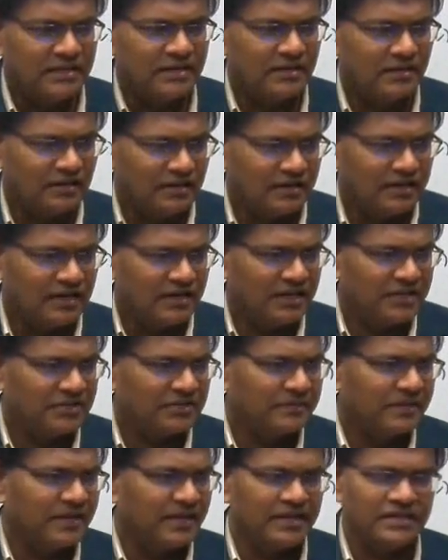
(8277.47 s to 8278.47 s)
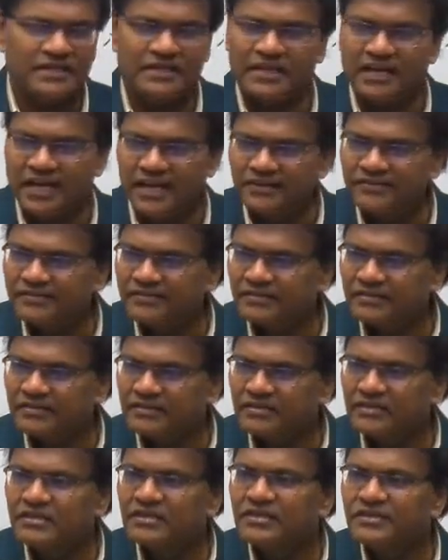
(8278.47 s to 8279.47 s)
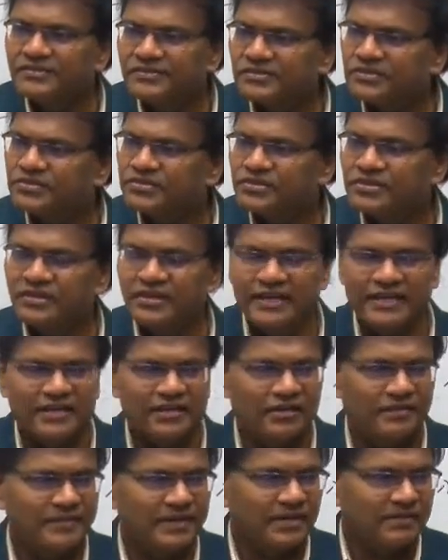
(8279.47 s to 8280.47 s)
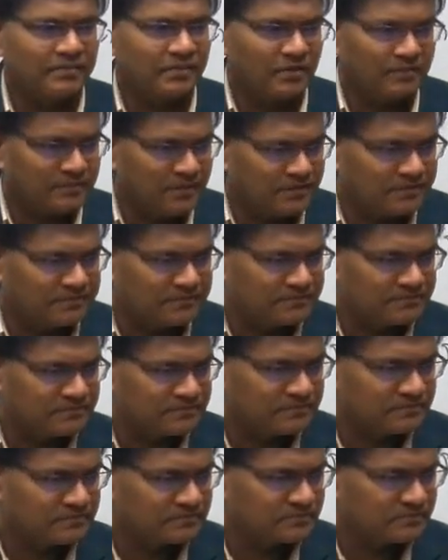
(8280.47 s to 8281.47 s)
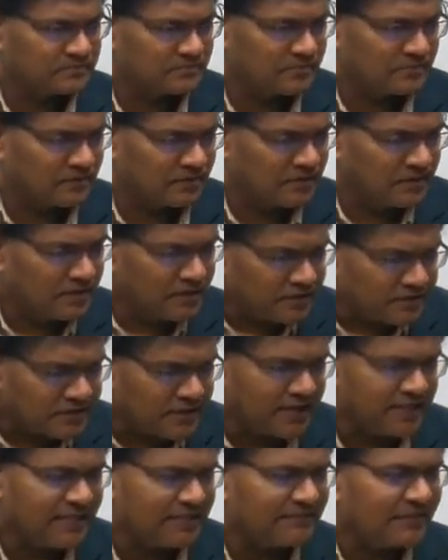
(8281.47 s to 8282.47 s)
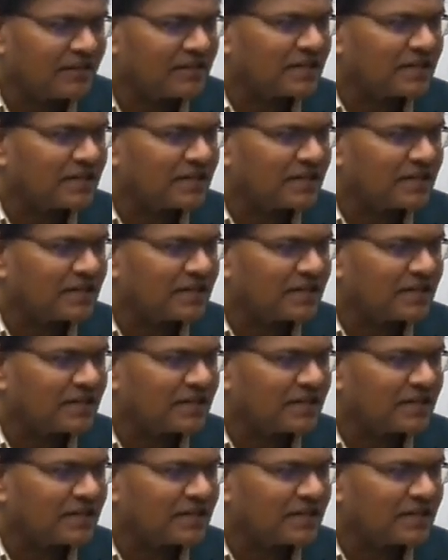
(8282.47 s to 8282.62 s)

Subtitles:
In the long run, it should be treated as socio-economic problem. That